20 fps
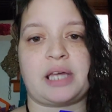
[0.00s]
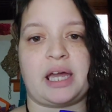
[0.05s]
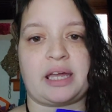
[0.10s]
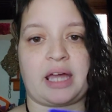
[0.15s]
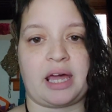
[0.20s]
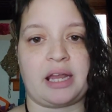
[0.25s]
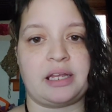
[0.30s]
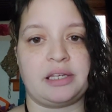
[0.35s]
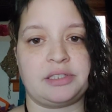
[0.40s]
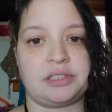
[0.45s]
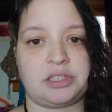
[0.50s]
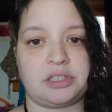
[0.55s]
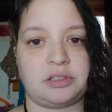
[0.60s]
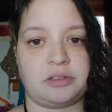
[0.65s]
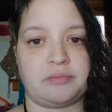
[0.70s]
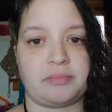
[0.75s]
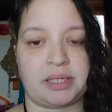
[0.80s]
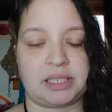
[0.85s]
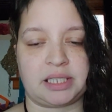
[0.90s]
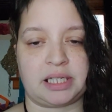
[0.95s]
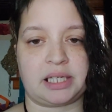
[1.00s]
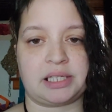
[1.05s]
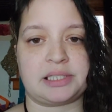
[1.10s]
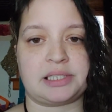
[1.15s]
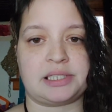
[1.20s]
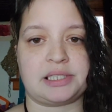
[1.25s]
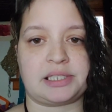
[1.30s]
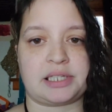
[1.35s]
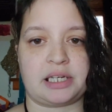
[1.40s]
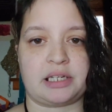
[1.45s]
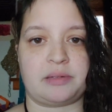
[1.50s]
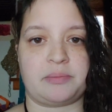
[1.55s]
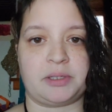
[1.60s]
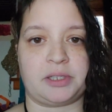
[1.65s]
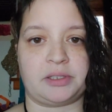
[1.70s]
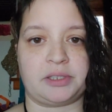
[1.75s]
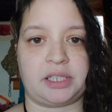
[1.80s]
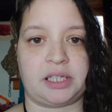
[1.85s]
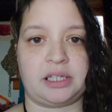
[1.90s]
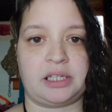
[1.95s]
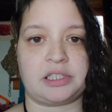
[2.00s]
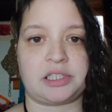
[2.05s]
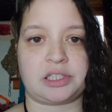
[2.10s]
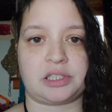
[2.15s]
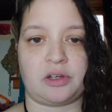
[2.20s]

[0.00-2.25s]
I got into mending and sustainability and